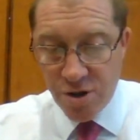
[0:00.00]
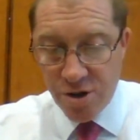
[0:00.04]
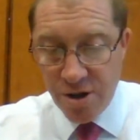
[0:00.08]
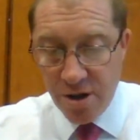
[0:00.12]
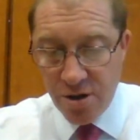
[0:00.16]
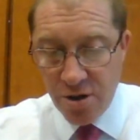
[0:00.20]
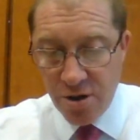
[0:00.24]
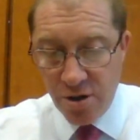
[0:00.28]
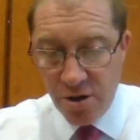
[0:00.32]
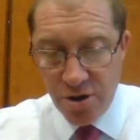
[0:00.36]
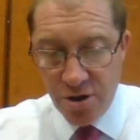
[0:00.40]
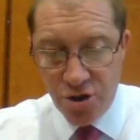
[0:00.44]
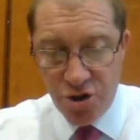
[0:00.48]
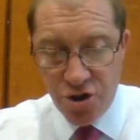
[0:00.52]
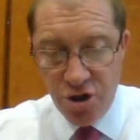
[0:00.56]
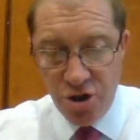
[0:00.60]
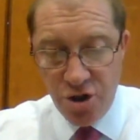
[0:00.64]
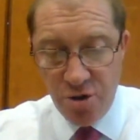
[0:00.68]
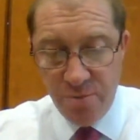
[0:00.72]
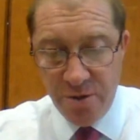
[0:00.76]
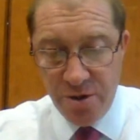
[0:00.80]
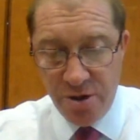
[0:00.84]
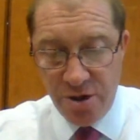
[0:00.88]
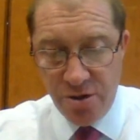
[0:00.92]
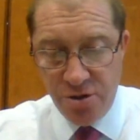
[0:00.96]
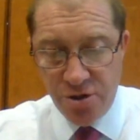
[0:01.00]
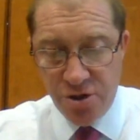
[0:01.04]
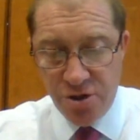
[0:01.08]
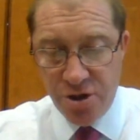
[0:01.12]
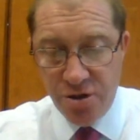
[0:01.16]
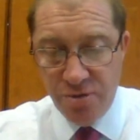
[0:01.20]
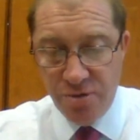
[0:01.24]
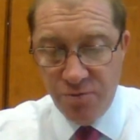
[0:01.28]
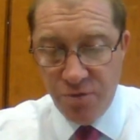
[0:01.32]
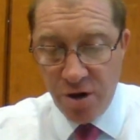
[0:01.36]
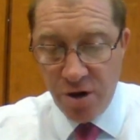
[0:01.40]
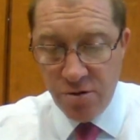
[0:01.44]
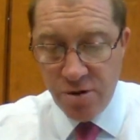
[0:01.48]
so I got the tube at
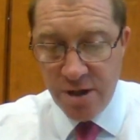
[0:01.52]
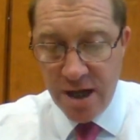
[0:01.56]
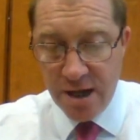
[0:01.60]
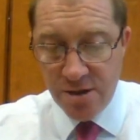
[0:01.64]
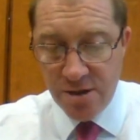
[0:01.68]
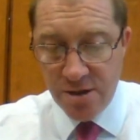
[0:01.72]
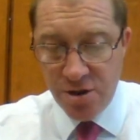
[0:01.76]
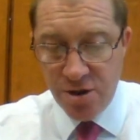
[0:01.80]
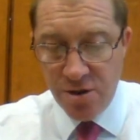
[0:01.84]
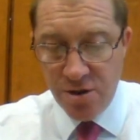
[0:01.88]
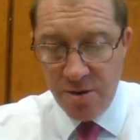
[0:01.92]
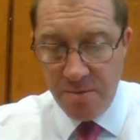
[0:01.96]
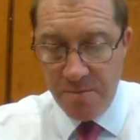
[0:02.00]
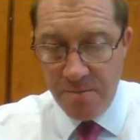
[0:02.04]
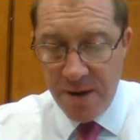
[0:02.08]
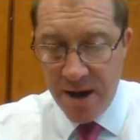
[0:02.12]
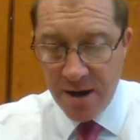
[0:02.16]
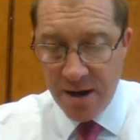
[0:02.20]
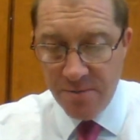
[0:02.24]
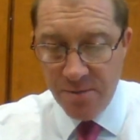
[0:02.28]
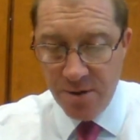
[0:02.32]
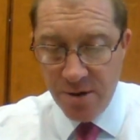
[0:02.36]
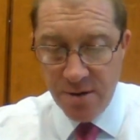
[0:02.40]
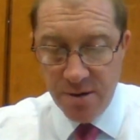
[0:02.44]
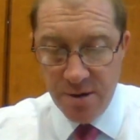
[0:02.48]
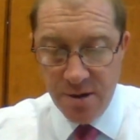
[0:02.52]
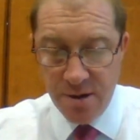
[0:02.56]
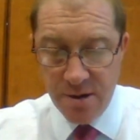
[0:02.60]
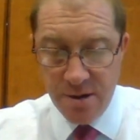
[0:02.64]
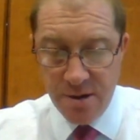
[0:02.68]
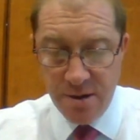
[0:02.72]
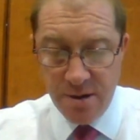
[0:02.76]
Euston and rode down to the embankment.